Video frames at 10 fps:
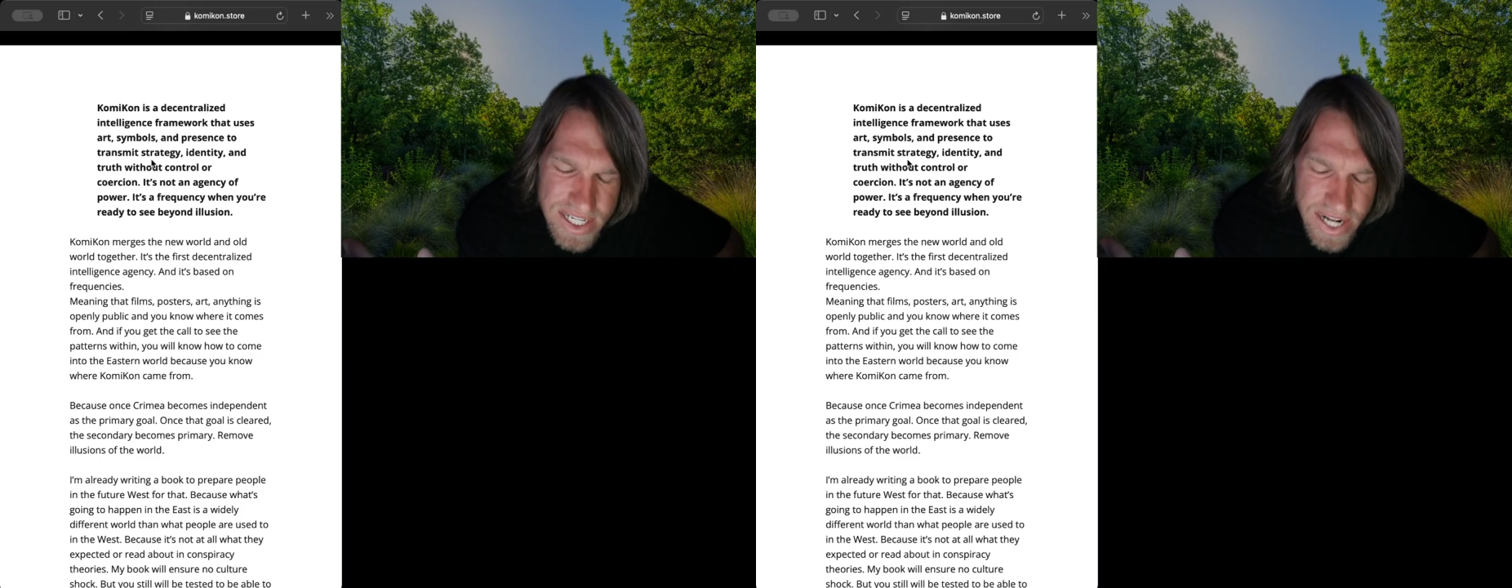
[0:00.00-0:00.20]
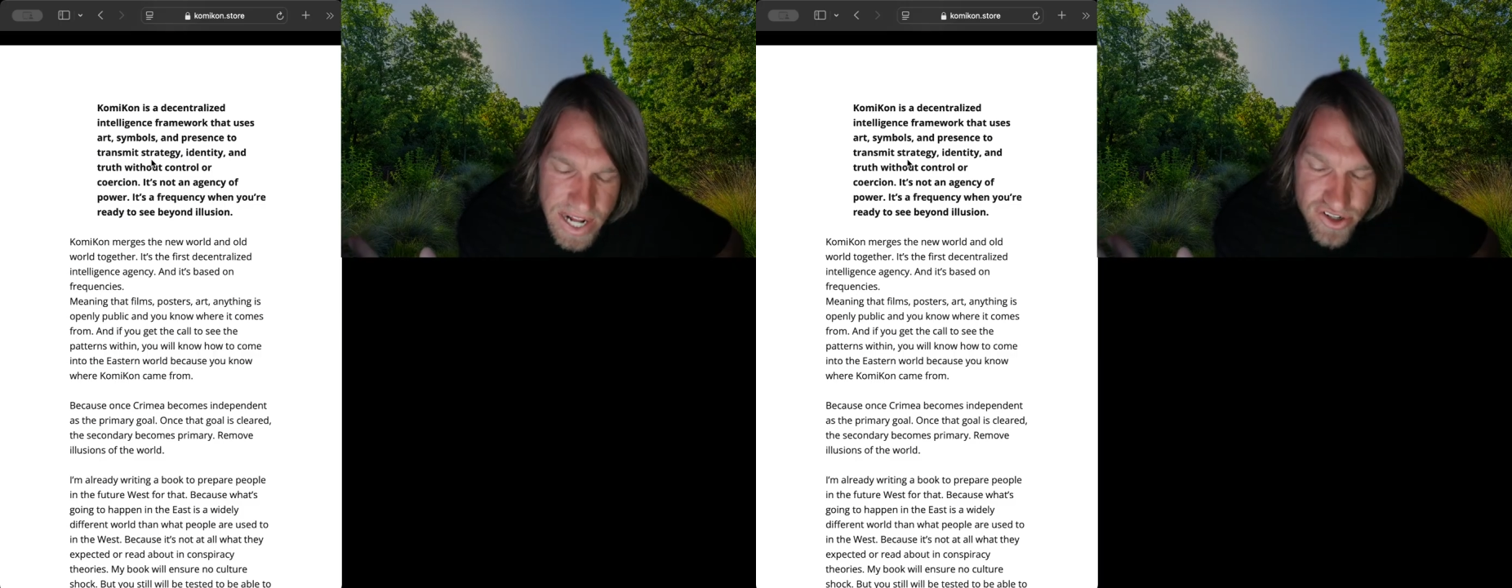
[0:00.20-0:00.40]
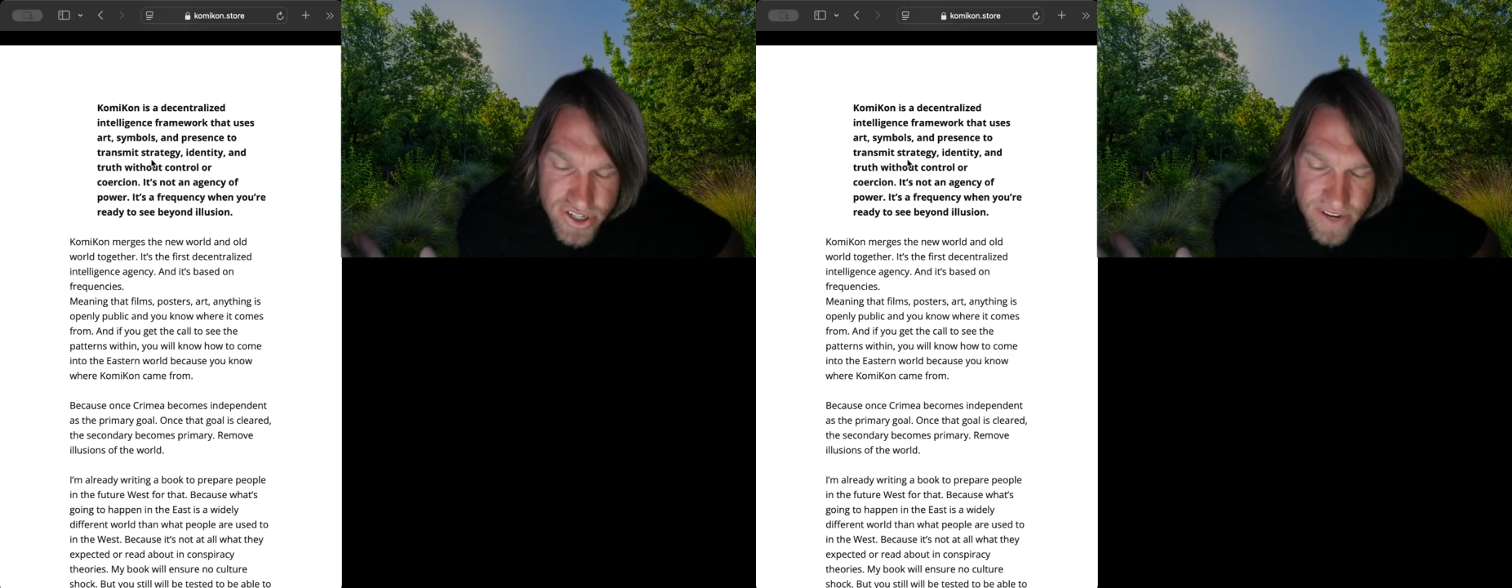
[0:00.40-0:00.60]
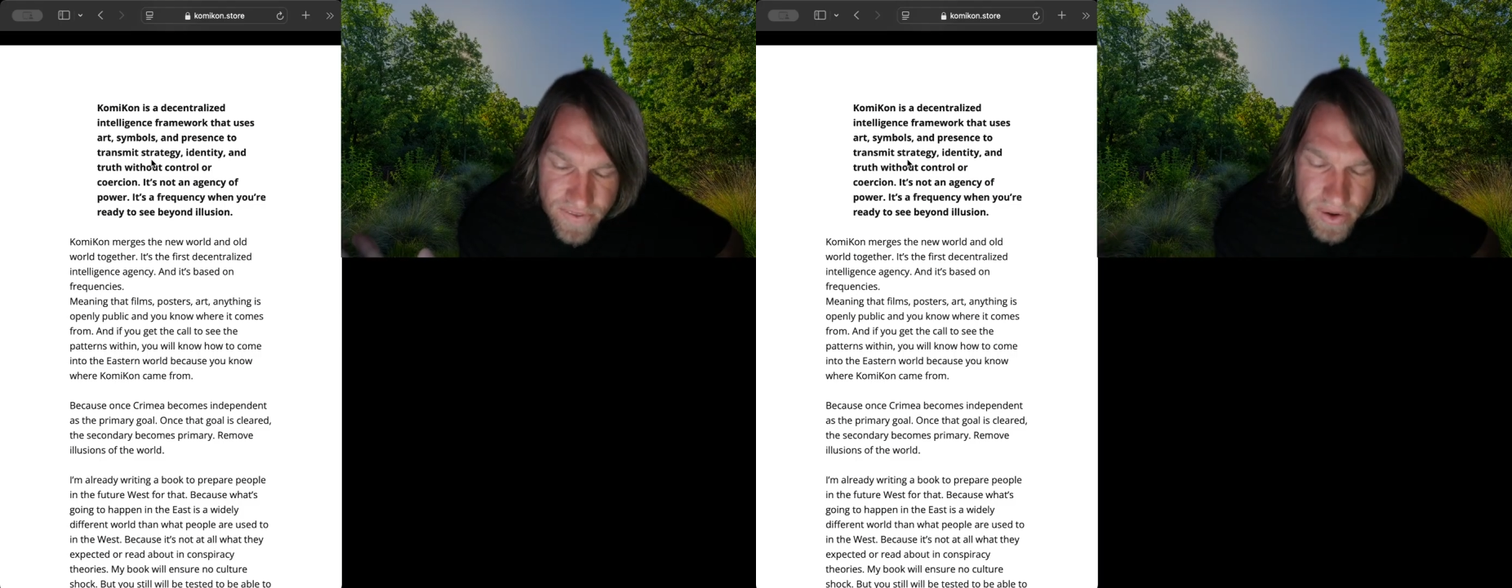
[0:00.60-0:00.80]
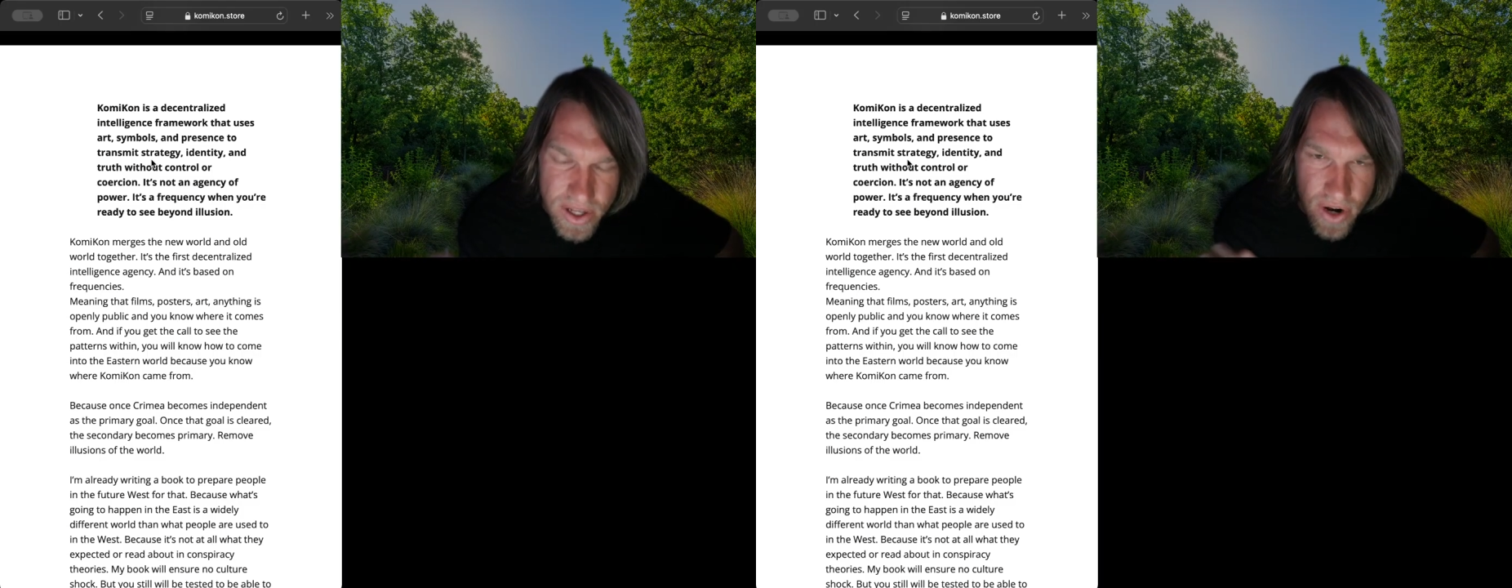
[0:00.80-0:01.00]
an agency
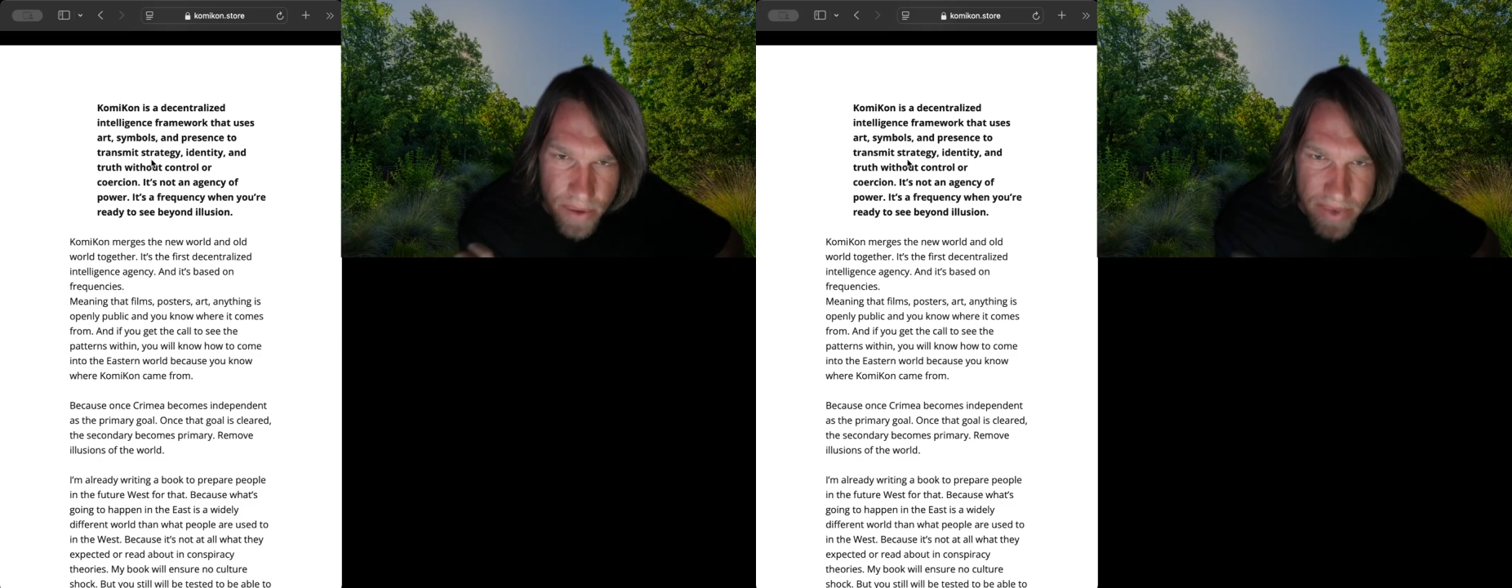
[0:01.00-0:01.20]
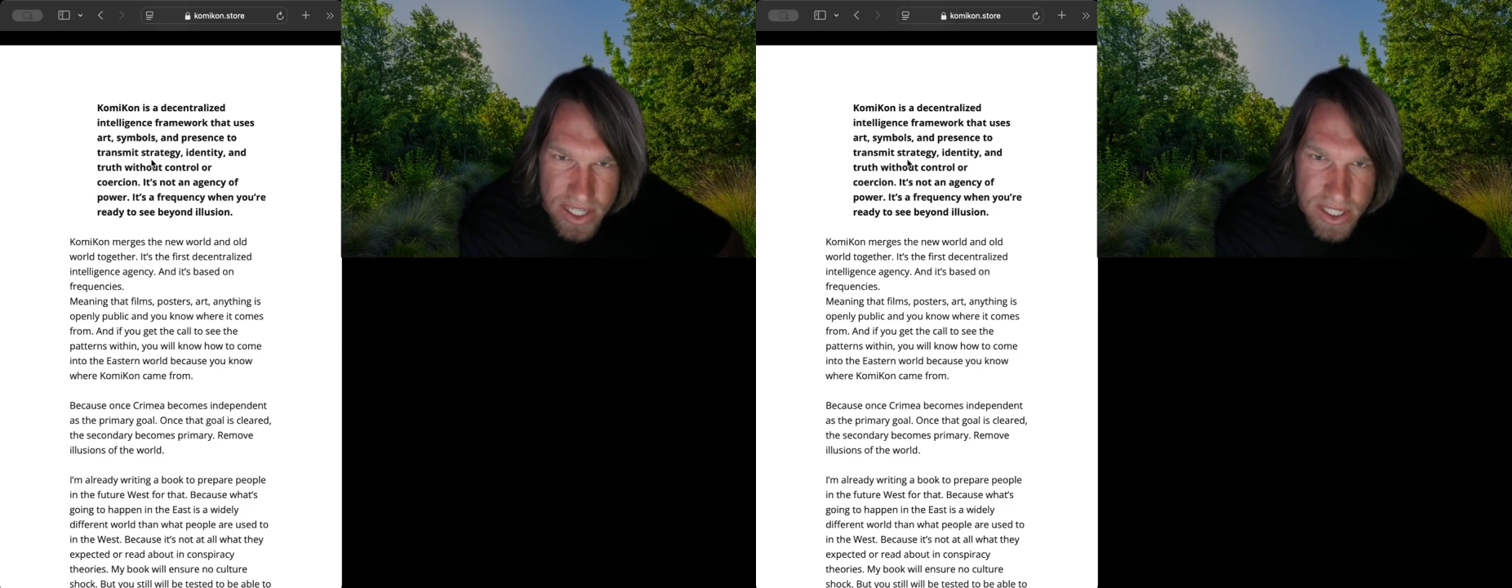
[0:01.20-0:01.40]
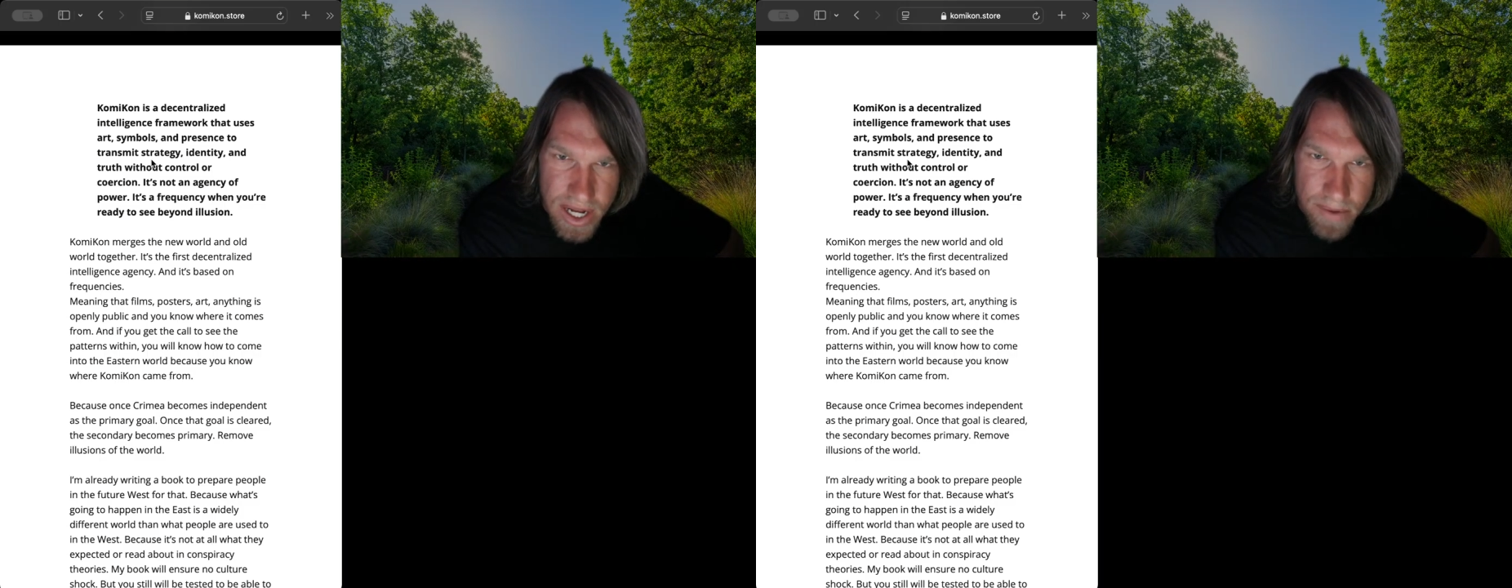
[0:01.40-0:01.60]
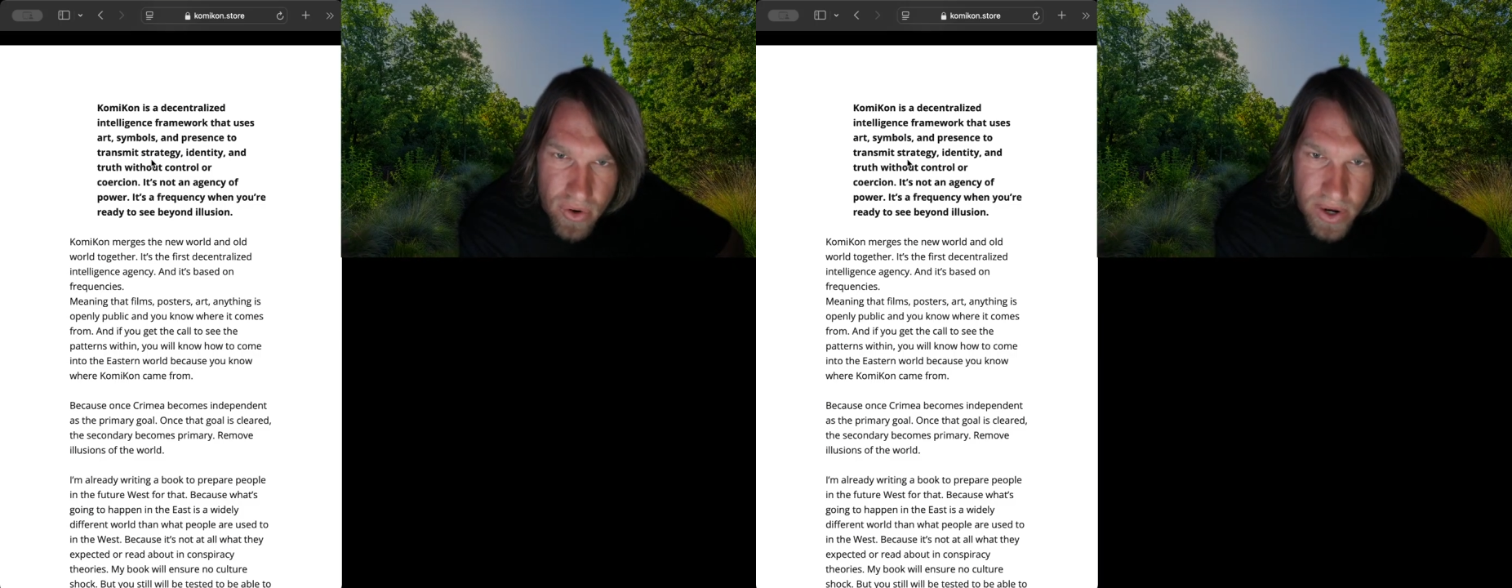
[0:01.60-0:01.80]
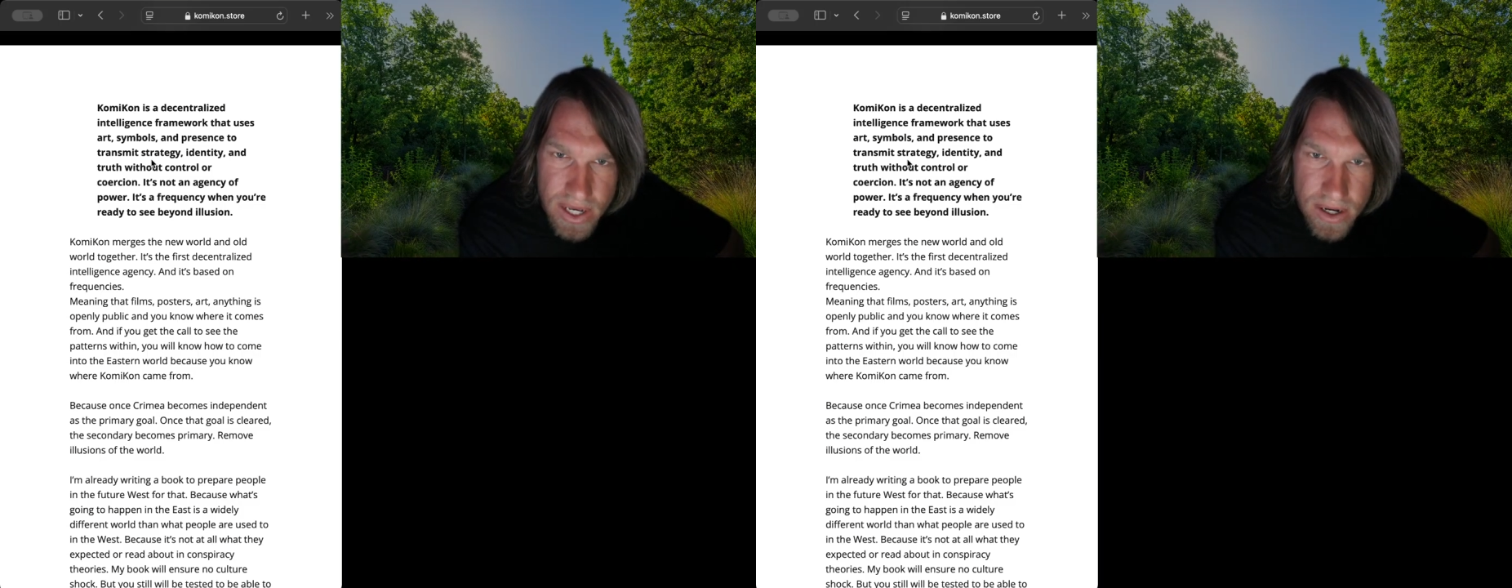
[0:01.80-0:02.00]
from the Crimean
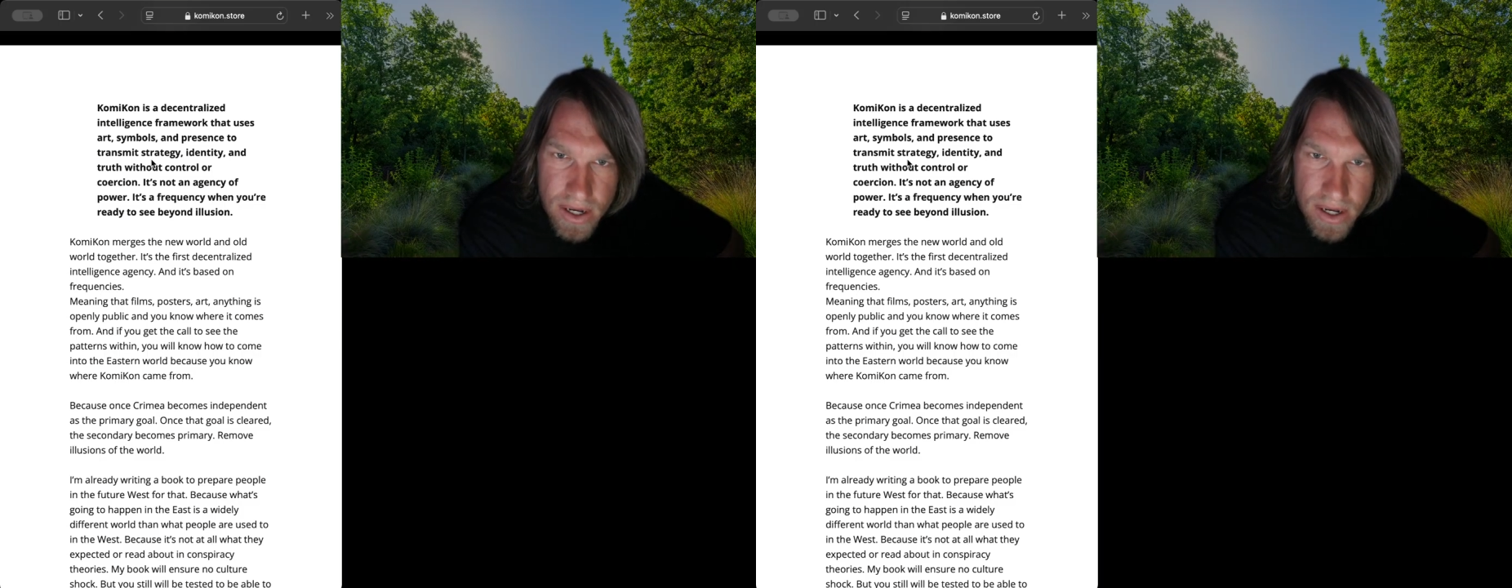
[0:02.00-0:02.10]
standpoint.